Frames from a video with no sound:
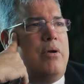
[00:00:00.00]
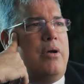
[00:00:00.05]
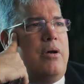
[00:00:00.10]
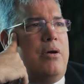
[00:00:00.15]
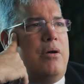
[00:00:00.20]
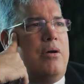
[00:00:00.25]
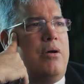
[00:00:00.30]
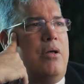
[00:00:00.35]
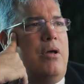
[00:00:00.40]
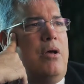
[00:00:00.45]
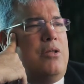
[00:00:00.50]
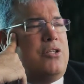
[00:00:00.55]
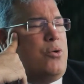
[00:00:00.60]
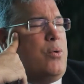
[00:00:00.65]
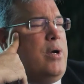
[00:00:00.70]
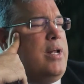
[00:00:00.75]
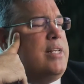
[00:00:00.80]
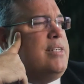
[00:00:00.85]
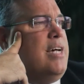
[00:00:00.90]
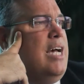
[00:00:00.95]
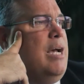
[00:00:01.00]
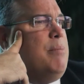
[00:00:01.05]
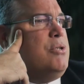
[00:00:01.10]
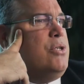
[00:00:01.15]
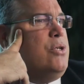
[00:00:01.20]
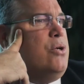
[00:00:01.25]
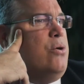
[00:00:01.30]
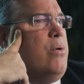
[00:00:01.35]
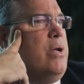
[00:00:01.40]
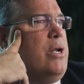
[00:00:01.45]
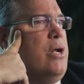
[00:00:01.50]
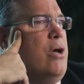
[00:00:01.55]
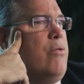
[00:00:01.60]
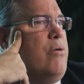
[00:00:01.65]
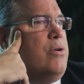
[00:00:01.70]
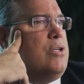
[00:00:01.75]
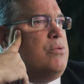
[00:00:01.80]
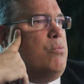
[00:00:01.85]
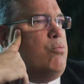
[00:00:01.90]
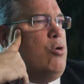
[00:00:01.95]
Yeah, it's quite a time too.
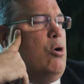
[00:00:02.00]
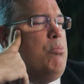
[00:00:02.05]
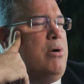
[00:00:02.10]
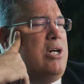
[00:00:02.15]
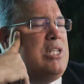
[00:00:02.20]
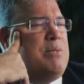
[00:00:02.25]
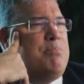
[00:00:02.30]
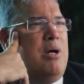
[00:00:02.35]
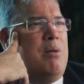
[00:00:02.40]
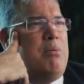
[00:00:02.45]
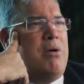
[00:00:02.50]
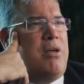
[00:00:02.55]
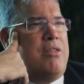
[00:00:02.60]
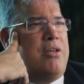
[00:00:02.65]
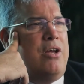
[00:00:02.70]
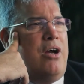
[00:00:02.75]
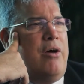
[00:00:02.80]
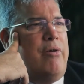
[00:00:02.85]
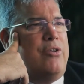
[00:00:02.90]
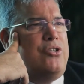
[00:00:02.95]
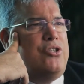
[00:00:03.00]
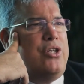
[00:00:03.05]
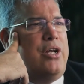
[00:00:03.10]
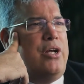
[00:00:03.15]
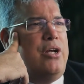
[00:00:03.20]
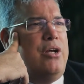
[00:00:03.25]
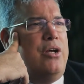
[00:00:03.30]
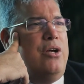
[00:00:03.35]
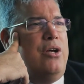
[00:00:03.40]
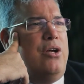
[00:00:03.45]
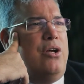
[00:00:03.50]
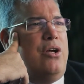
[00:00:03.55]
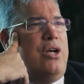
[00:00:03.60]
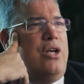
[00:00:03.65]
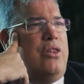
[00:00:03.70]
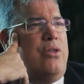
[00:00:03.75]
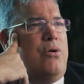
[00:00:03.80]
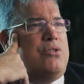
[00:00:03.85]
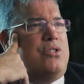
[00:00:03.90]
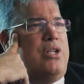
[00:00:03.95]
There's robust public theology
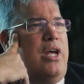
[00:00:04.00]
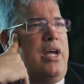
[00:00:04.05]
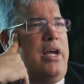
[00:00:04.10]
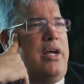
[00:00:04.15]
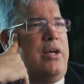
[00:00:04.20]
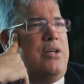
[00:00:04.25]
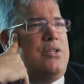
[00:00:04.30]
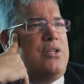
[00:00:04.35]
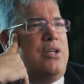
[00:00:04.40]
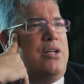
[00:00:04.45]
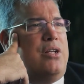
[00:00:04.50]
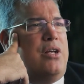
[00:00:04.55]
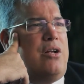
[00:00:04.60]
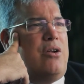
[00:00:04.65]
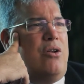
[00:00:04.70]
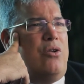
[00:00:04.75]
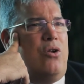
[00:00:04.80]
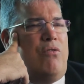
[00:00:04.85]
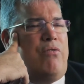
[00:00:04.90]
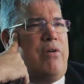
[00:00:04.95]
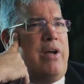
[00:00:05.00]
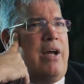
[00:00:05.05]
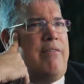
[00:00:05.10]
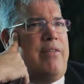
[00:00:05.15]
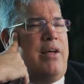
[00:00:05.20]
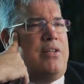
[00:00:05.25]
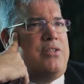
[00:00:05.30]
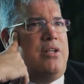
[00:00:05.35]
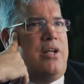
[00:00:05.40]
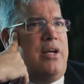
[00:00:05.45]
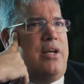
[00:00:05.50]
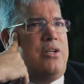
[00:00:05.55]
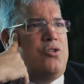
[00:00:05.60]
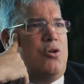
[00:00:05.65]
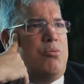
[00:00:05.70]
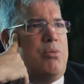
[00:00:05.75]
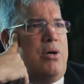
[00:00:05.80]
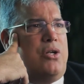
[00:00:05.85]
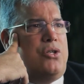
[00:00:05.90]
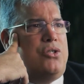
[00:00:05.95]
in those days, and I don't know if we have that today
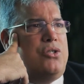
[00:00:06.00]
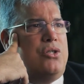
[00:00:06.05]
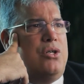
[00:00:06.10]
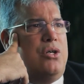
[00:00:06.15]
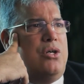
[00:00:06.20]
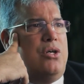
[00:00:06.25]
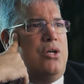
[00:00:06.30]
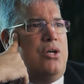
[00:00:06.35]
so much,